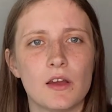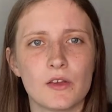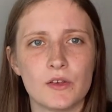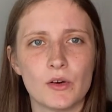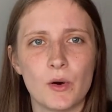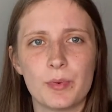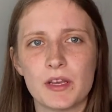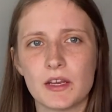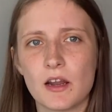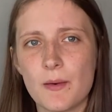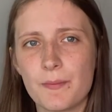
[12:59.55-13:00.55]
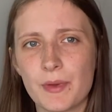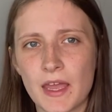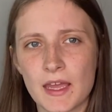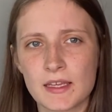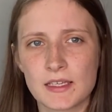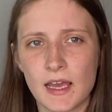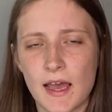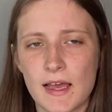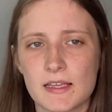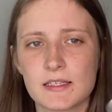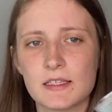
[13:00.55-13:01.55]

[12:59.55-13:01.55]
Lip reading: You open it up and it has